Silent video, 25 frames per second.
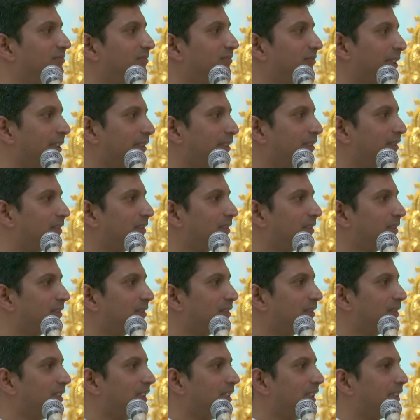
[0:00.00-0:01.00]
Right?
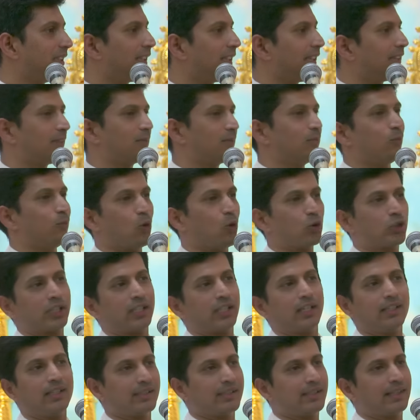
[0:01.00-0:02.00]
He says,
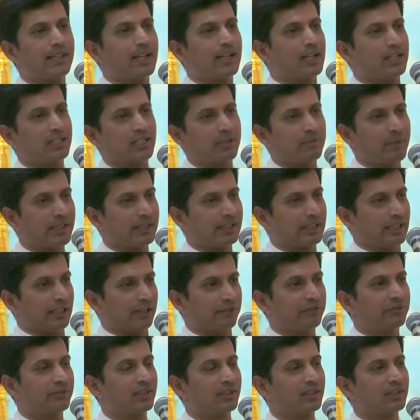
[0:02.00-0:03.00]
moksha is the ultimate
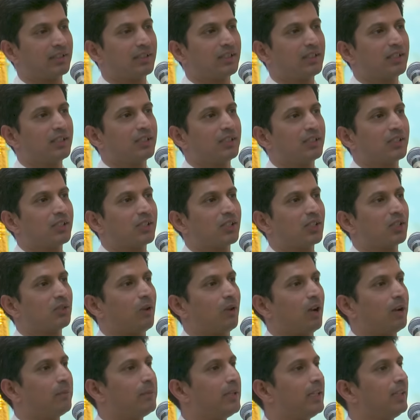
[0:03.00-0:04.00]
gift.
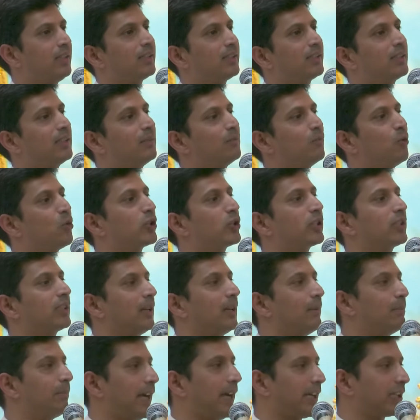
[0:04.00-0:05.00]
Swami is the most
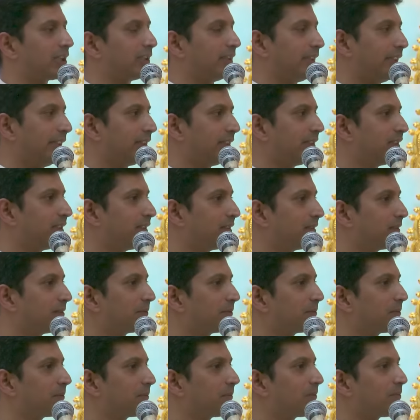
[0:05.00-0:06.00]
compassionate.
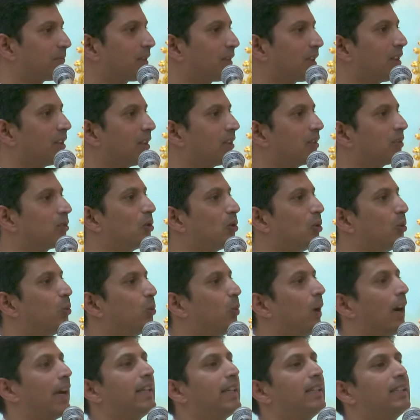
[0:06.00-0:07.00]
So
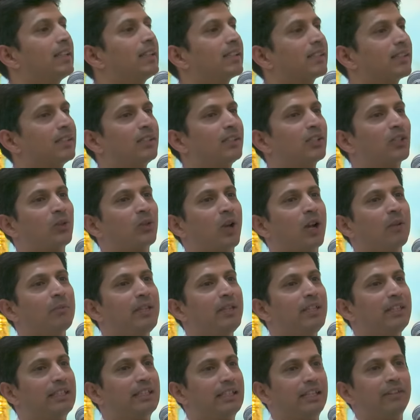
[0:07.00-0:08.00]
why doesn't
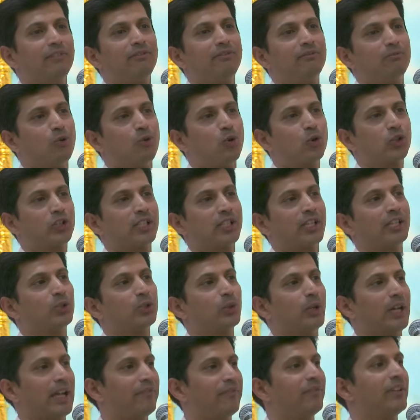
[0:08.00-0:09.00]
Swami give moksha
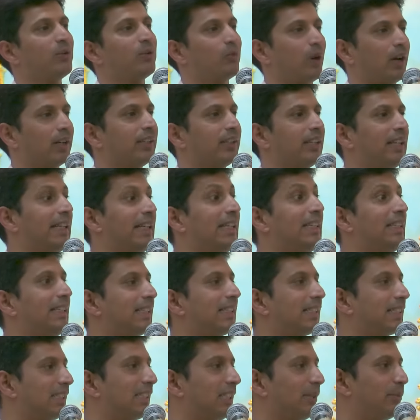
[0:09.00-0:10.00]
to everyone
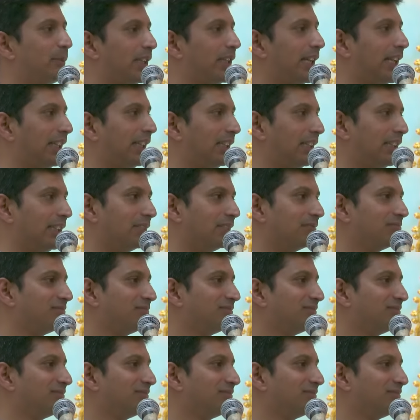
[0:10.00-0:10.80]
indiscriminately?